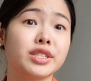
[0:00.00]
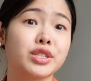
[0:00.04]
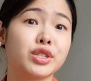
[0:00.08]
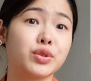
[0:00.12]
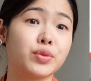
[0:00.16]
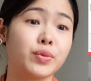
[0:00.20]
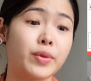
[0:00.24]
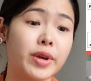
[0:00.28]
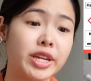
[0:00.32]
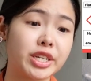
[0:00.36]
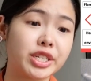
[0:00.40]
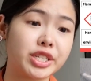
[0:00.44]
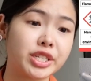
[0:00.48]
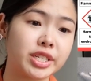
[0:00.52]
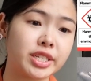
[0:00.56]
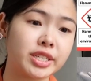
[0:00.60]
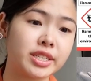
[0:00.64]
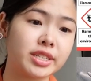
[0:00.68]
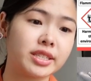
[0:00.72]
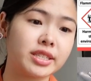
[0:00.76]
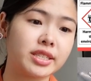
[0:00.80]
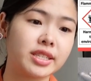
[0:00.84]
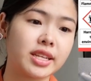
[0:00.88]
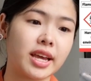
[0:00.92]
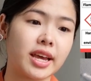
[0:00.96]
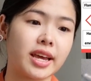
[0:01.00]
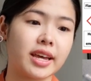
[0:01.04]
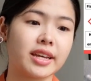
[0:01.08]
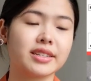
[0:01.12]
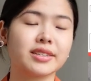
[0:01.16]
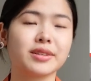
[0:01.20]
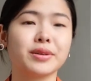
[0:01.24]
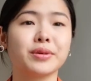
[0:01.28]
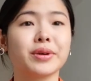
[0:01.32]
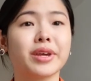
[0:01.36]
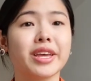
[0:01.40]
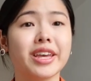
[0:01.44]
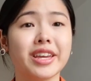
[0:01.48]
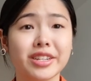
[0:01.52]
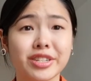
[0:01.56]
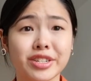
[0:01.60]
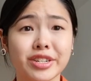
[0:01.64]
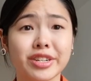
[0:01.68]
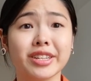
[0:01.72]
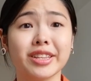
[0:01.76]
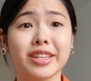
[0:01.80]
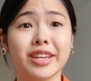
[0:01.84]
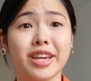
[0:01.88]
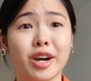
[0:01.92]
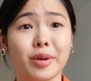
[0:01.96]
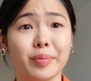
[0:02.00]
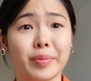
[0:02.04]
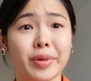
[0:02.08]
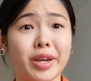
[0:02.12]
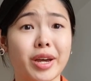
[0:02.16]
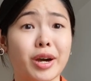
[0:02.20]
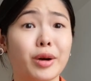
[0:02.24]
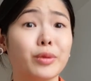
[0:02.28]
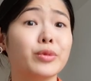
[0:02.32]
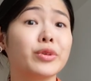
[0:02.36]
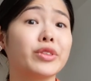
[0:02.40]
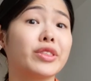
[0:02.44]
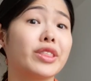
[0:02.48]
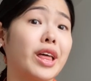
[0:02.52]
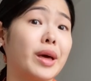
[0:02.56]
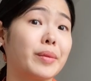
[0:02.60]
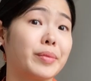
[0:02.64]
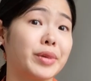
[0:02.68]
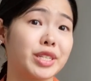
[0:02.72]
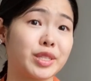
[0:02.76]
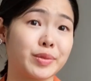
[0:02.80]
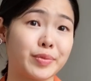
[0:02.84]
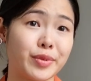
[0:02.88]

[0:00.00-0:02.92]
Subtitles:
situations, and occasionally helping out with lab